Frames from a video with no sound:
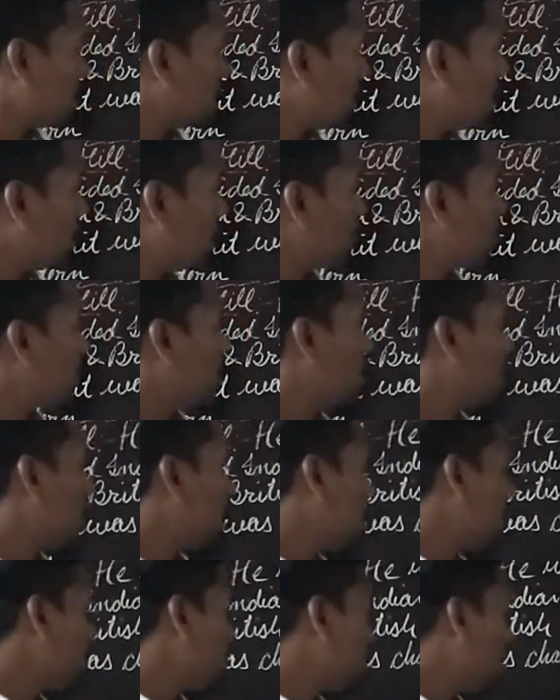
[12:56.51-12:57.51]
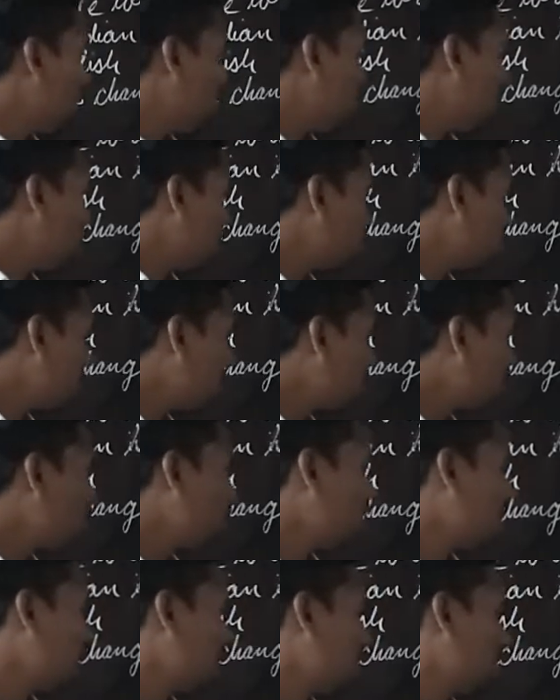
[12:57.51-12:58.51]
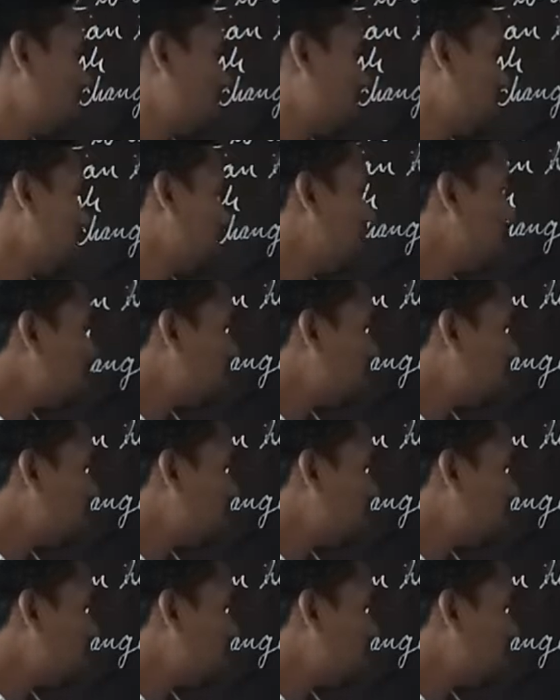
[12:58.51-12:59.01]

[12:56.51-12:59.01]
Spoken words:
Then we have a secular literature.